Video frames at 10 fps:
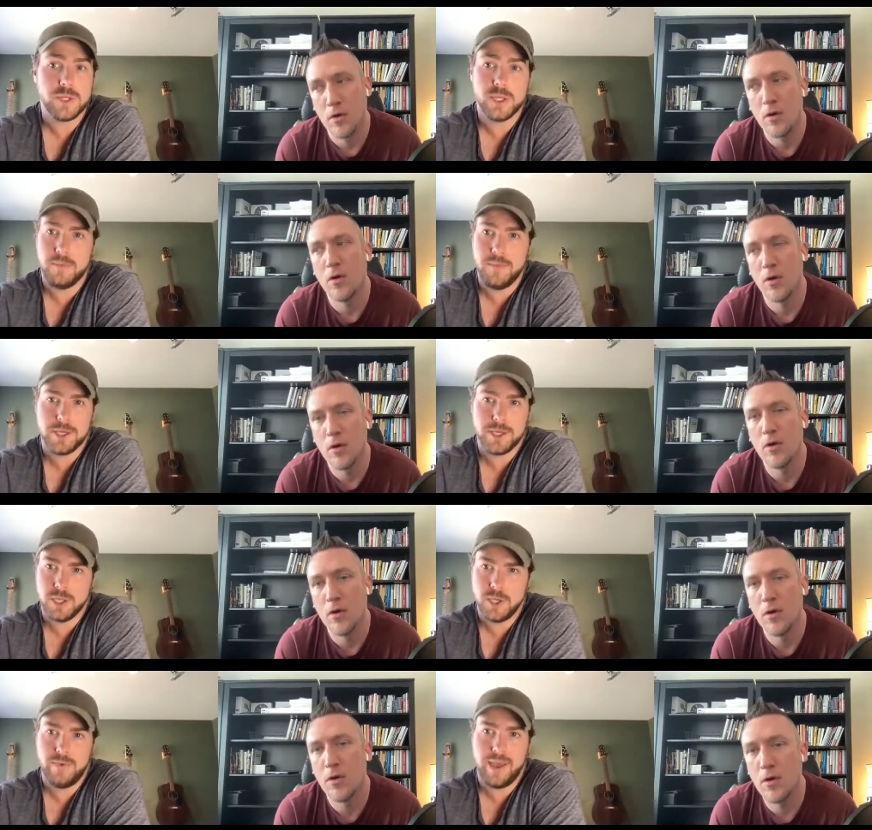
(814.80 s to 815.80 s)
Speaker 1: And you mentioned
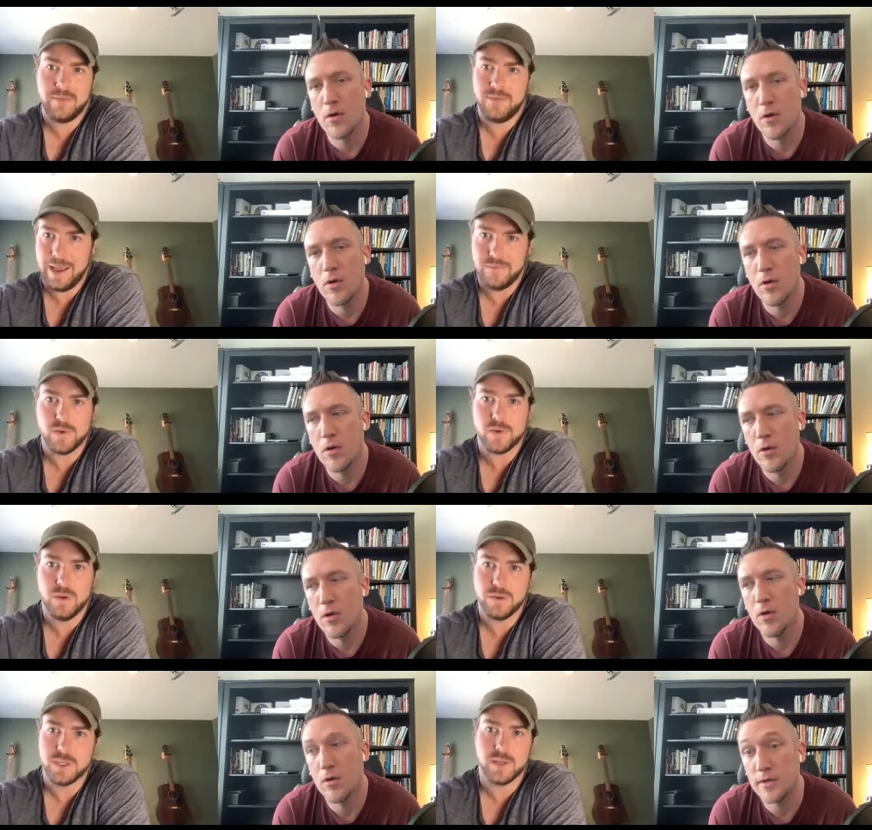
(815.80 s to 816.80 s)
you had five year
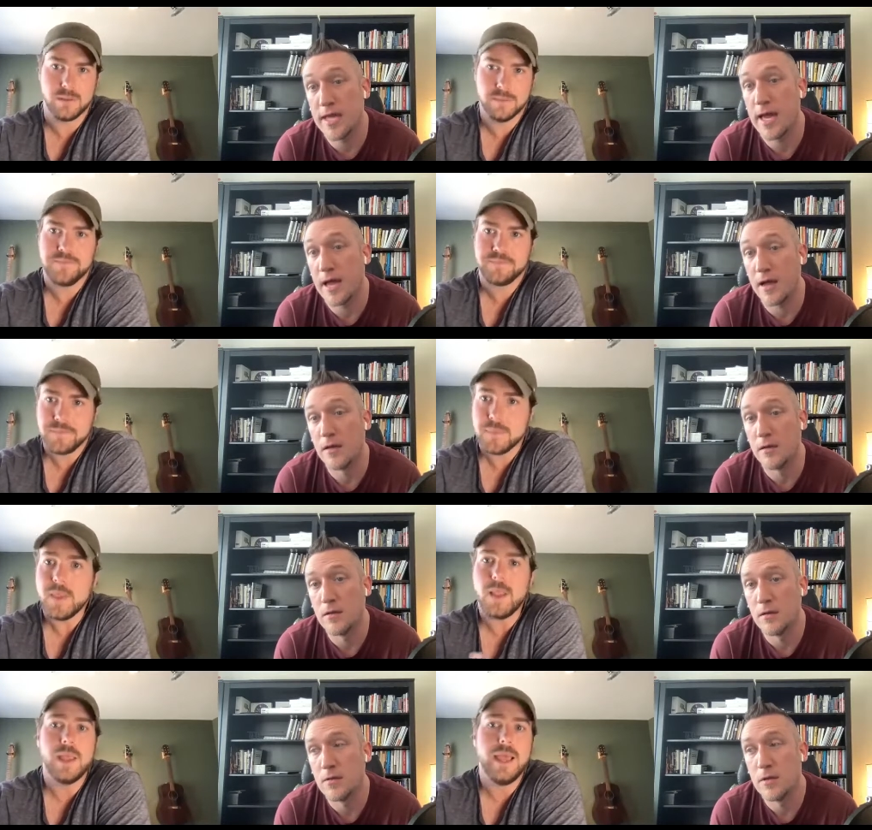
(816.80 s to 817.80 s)
olds and yeah.
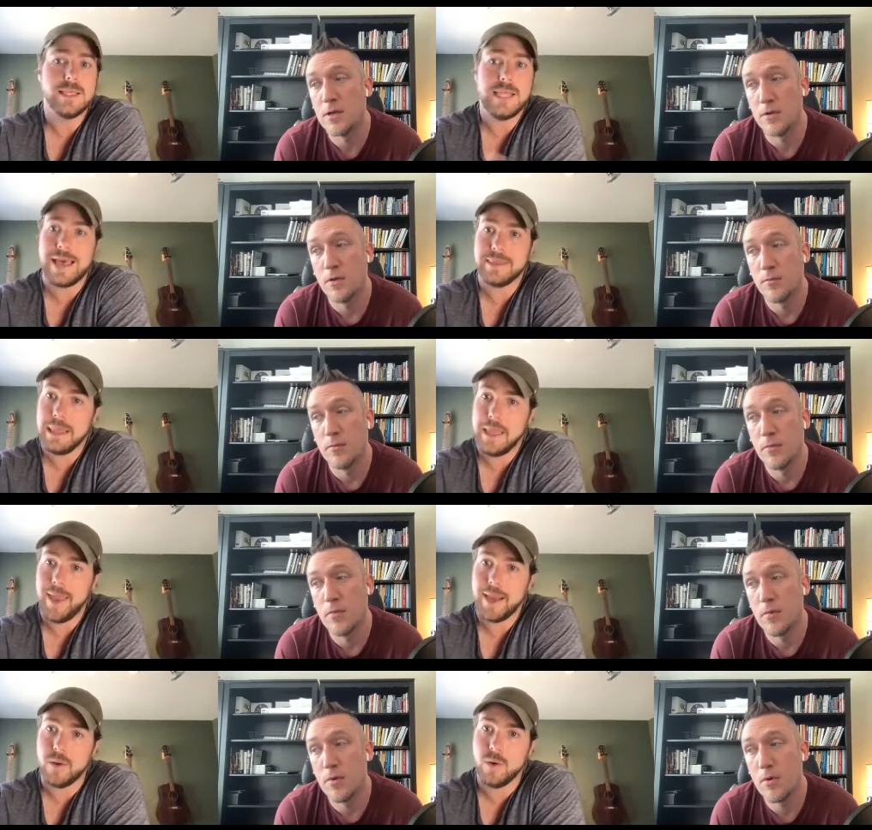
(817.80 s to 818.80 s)
Is that the
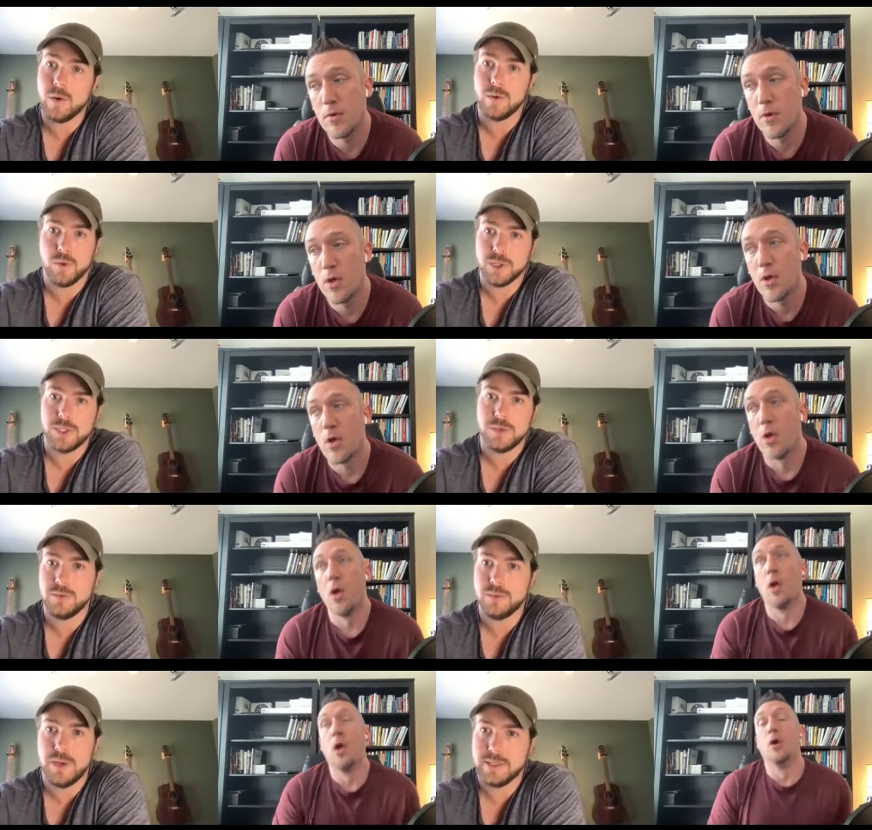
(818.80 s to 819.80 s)
limit or would
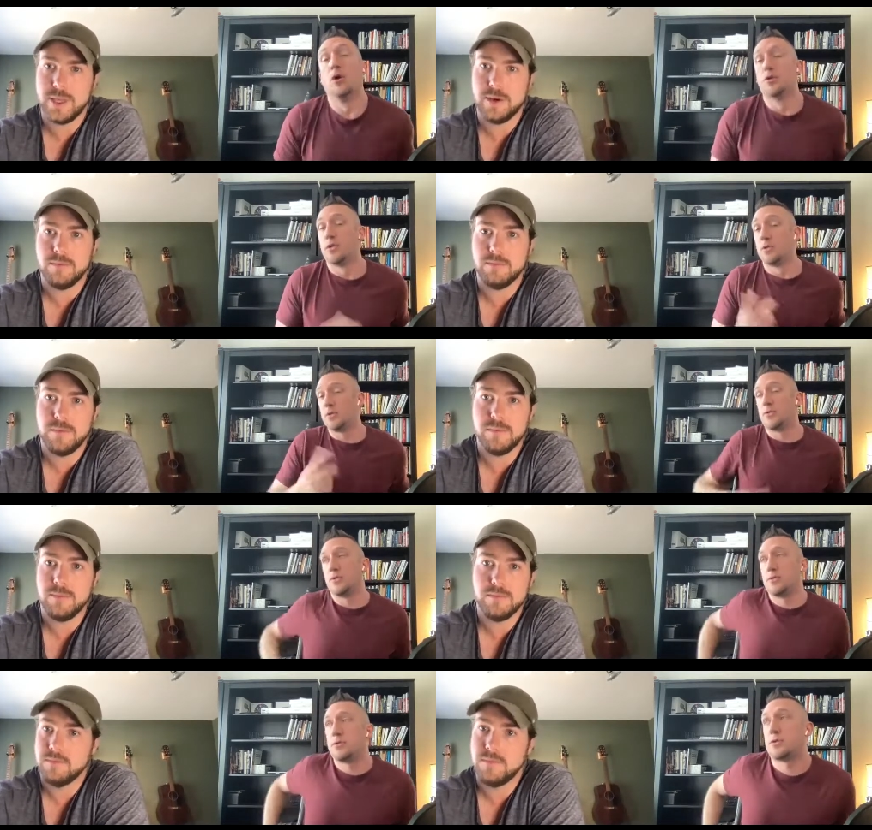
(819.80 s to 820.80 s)
you is there
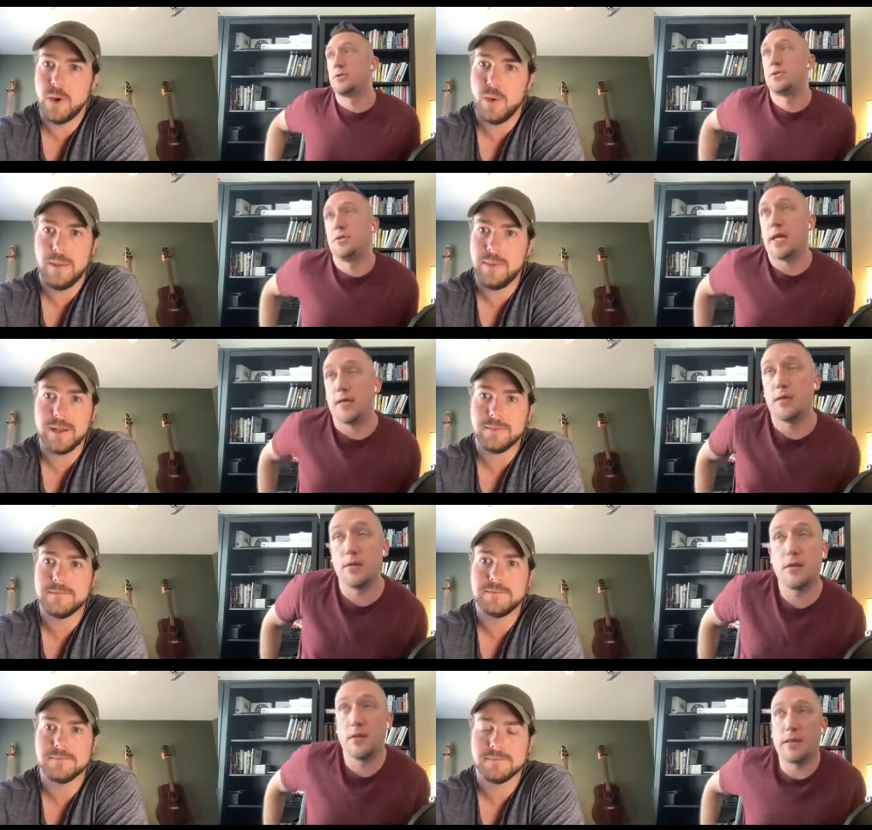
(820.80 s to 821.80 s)
Speaker 2: no limit? Yeah.
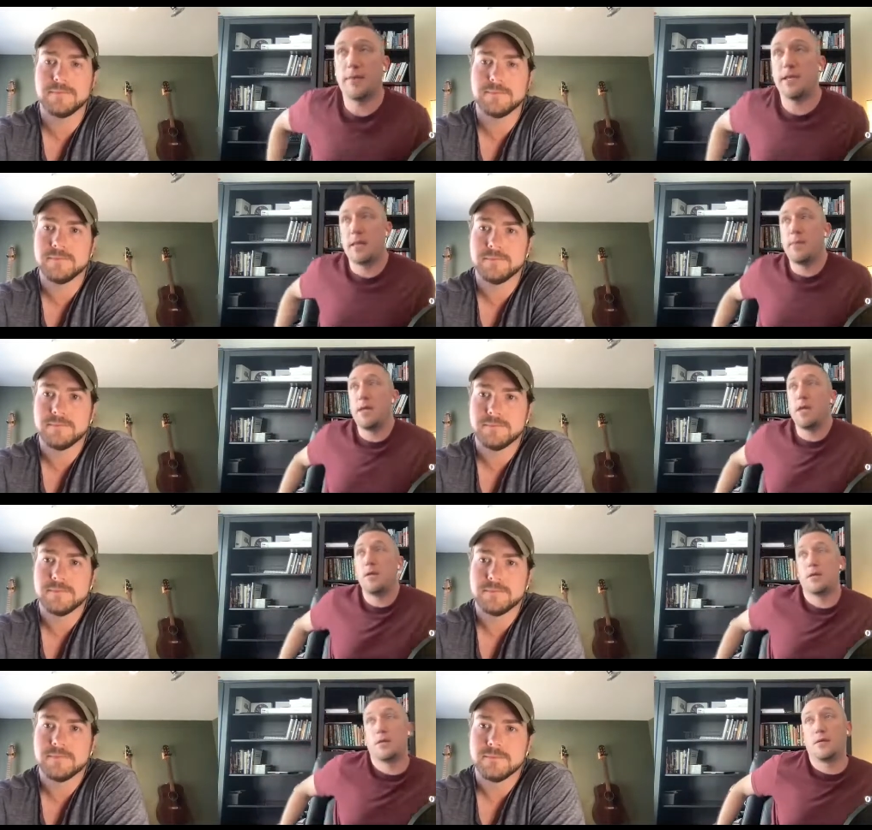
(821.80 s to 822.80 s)
Let me let
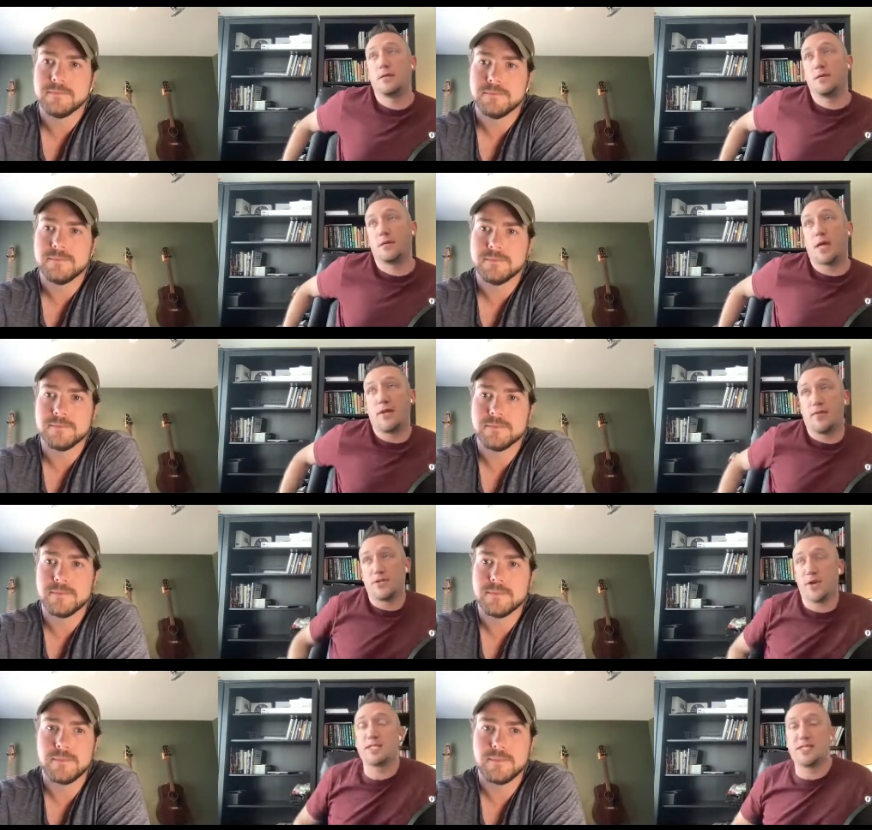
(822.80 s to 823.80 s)
me kind of
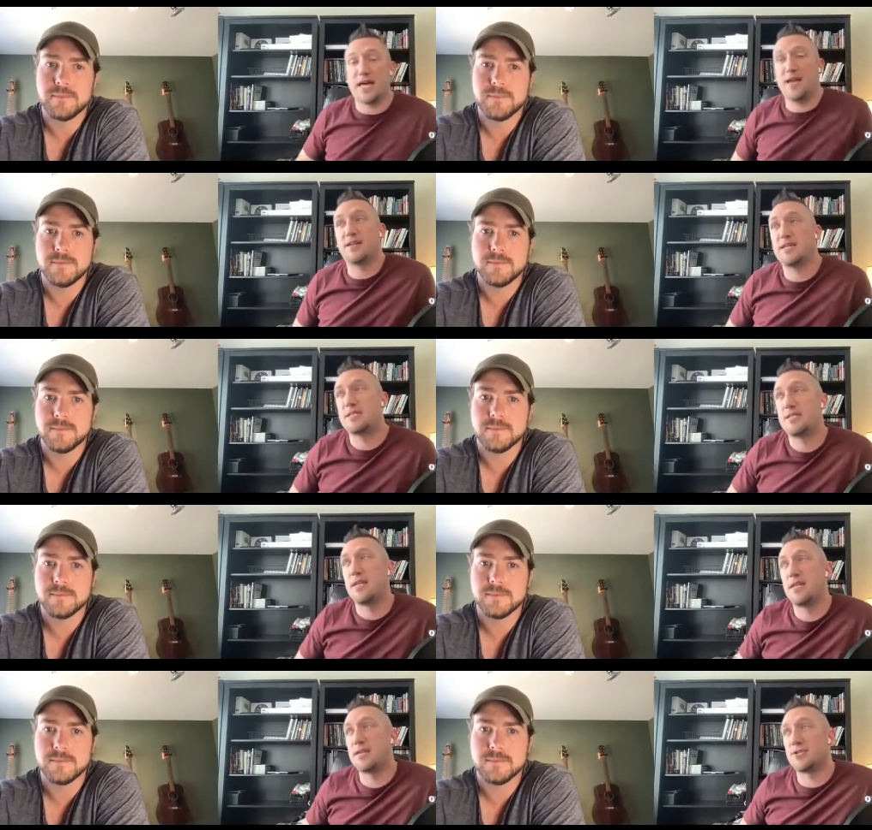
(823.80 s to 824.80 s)
address that because
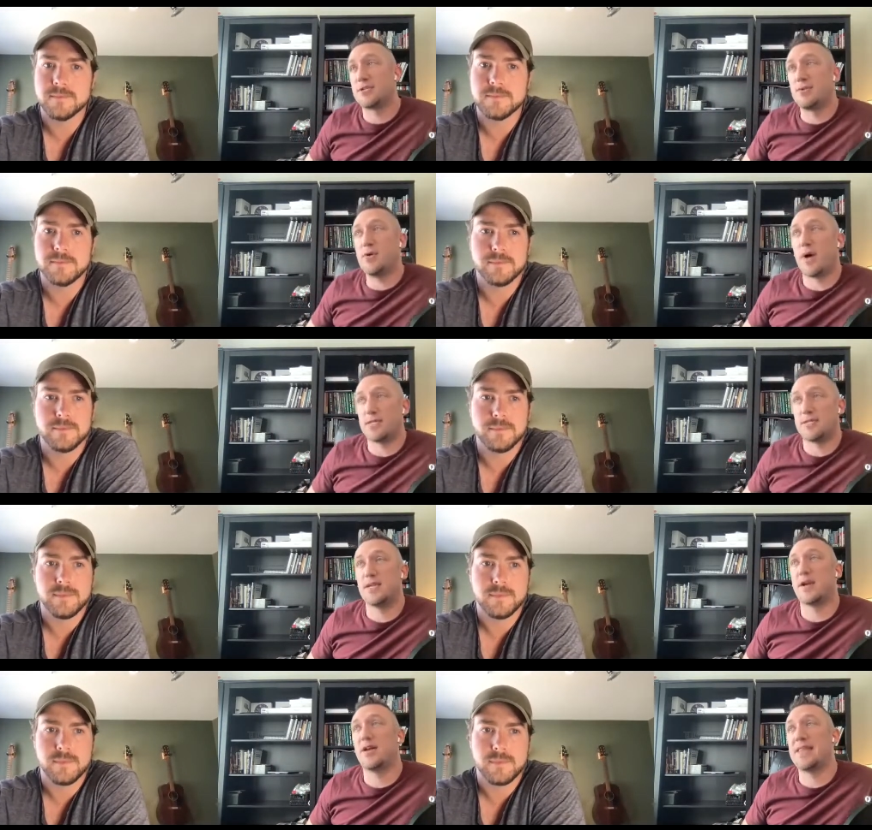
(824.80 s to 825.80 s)
there's some nuance
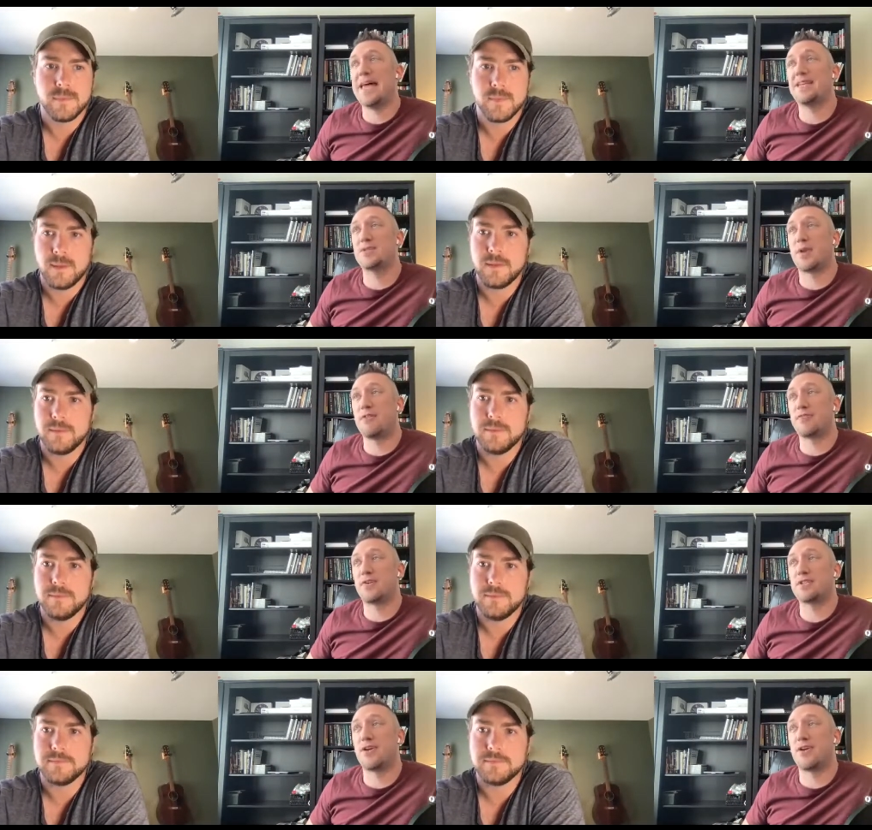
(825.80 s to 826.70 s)
there. And that is when I first